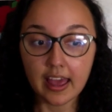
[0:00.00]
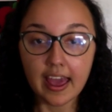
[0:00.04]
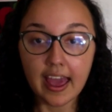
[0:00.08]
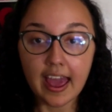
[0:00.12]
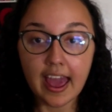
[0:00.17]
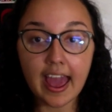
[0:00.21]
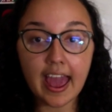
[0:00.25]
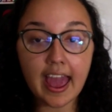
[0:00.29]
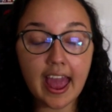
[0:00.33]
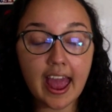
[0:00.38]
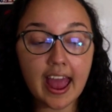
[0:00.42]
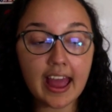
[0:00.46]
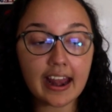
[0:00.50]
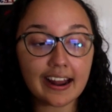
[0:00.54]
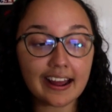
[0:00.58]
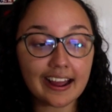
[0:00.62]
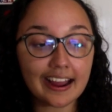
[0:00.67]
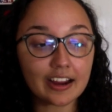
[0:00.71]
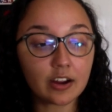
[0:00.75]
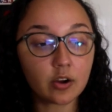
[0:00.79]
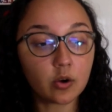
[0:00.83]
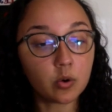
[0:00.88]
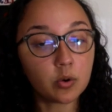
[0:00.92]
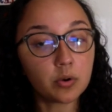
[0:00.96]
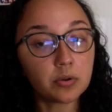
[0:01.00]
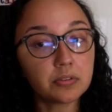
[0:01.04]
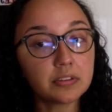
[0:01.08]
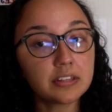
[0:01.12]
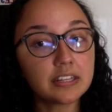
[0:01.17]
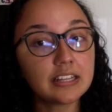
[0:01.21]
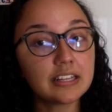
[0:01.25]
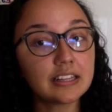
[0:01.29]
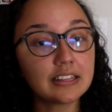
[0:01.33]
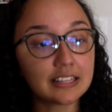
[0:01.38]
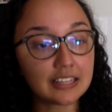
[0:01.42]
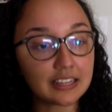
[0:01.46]
and I only
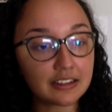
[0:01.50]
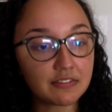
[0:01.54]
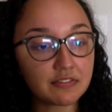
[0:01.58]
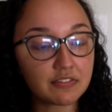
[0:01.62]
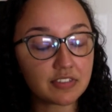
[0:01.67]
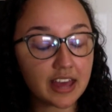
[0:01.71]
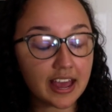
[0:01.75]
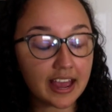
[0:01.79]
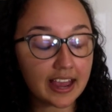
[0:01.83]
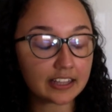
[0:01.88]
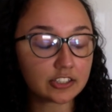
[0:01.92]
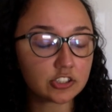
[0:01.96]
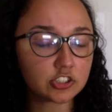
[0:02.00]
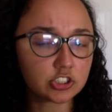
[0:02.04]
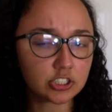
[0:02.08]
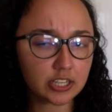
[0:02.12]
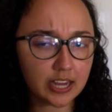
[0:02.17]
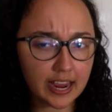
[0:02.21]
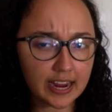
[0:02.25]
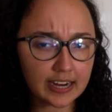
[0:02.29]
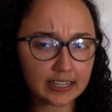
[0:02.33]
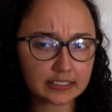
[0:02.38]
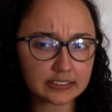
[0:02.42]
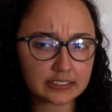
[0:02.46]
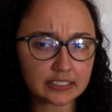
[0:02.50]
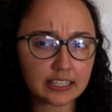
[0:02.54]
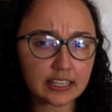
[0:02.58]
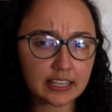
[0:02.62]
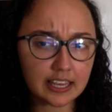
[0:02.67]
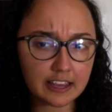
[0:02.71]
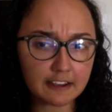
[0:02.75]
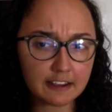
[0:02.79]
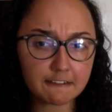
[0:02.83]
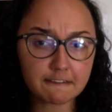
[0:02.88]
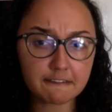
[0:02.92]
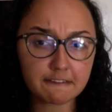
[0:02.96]
leave that checked if